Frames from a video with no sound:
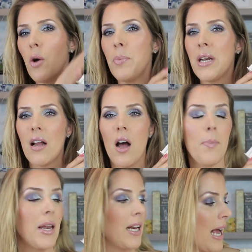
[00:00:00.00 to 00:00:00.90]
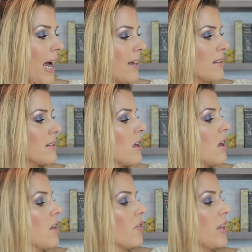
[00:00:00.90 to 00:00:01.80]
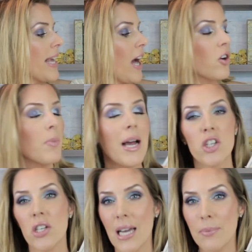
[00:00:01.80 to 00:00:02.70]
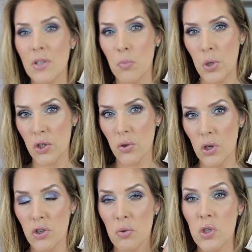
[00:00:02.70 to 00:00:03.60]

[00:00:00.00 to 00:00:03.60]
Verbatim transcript: open it up and it has the Counter Match Adaptive Moisture Lotion,